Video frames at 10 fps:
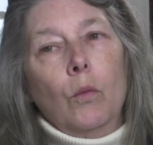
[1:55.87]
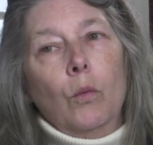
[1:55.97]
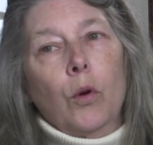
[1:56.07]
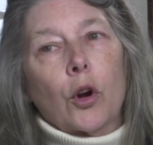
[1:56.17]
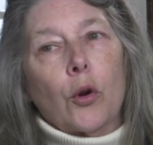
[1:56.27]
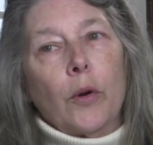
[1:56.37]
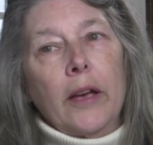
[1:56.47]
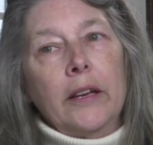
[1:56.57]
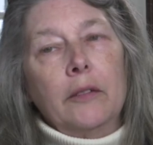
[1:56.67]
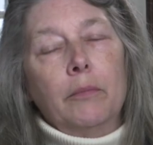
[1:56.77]
were
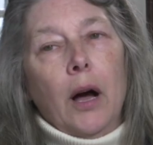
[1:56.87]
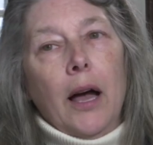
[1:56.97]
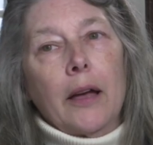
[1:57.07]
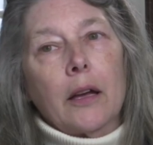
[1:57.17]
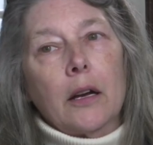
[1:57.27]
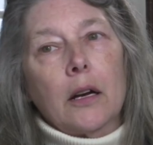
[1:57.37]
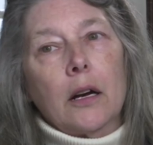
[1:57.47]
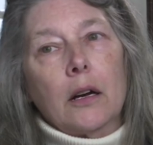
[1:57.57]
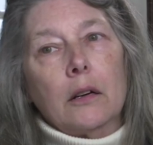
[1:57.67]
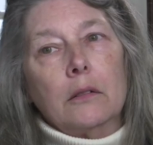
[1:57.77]
created by
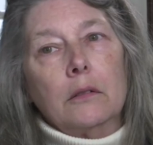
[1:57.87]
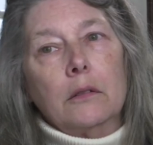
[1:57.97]
uh,